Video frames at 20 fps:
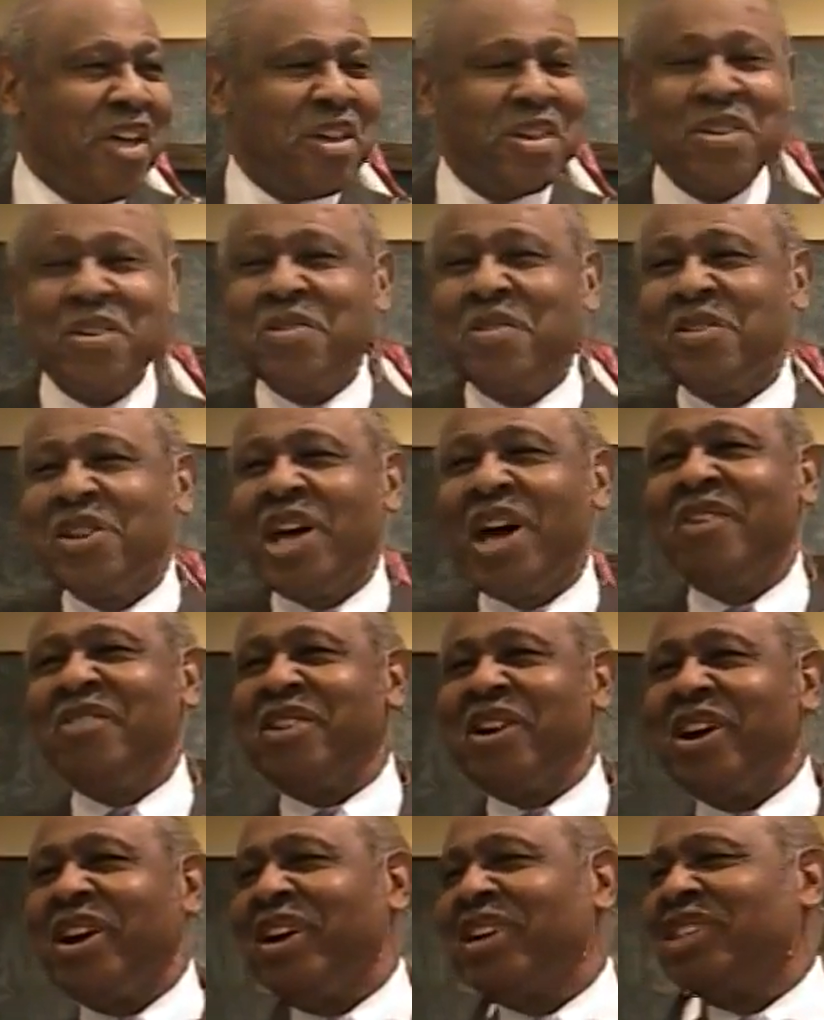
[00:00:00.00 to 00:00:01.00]
you love
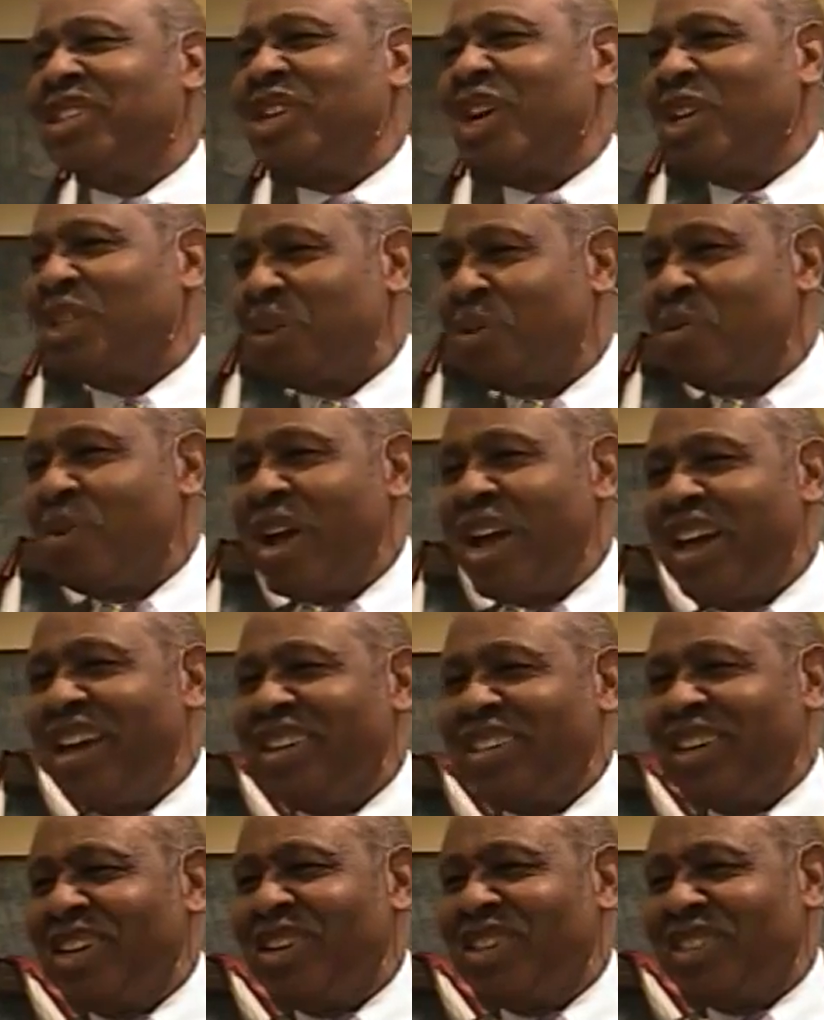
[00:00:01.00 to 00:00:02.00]
her in such a way,
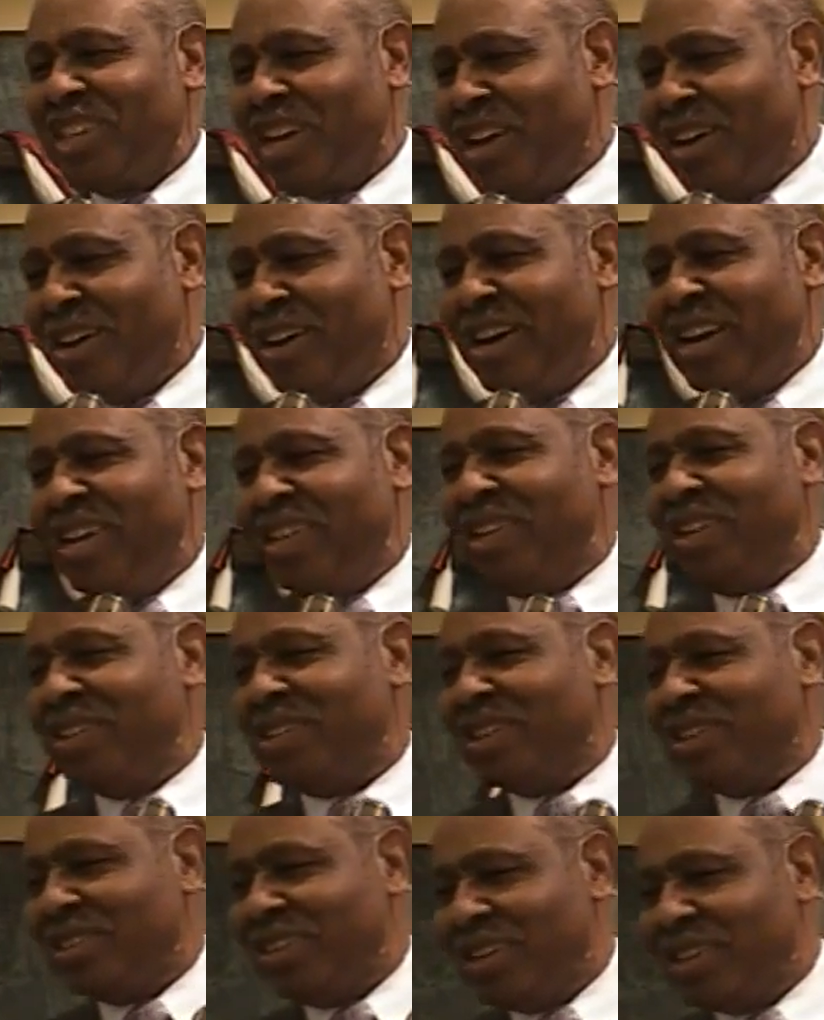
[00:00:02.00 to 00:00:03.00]
and then you say, honey, this
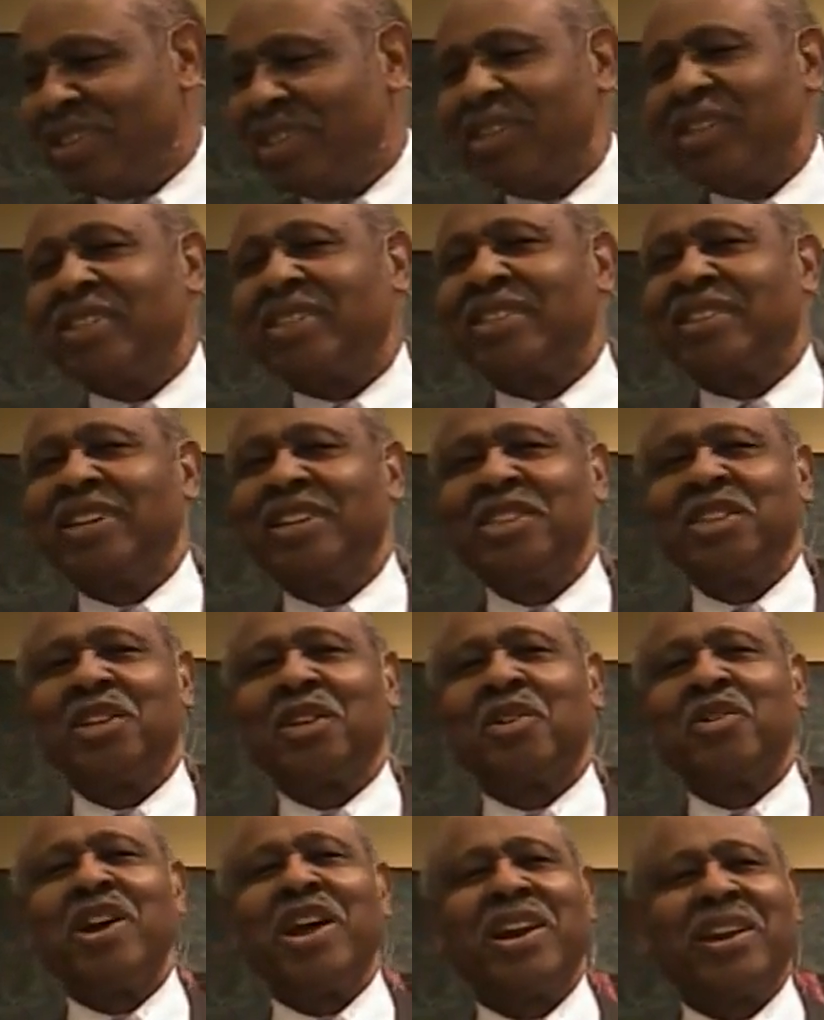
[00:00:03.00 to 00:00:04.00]
is, this is, this is a
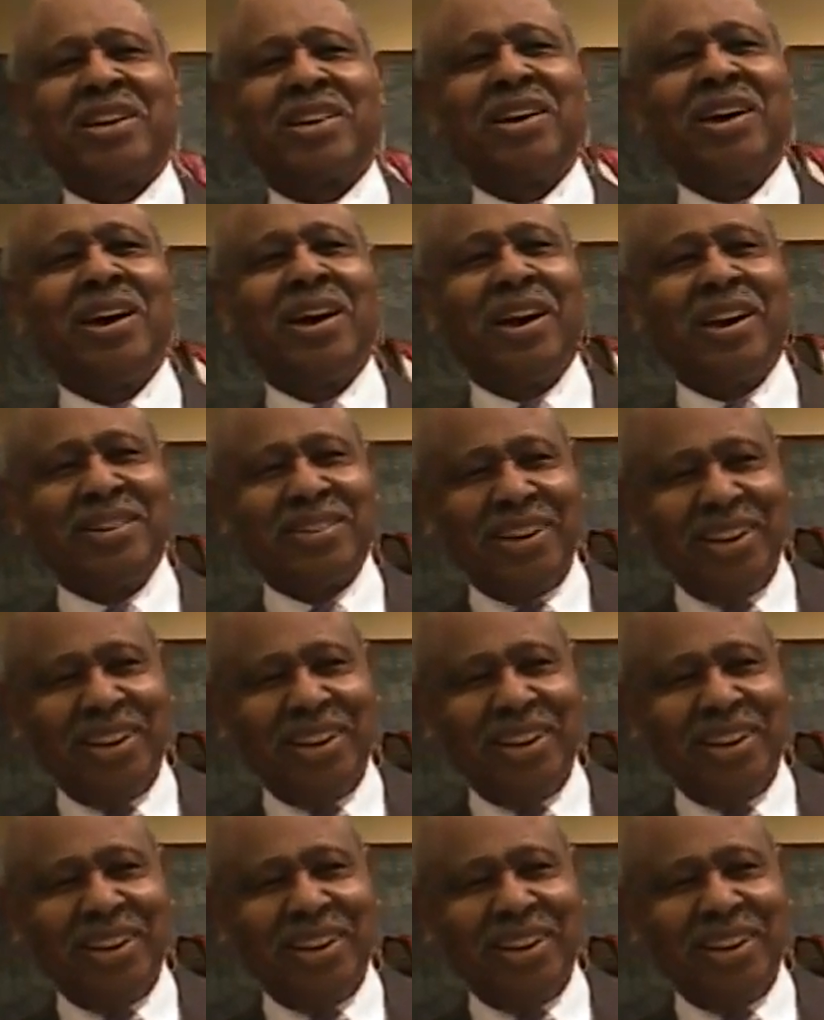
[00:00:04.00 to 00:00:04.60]
credit card.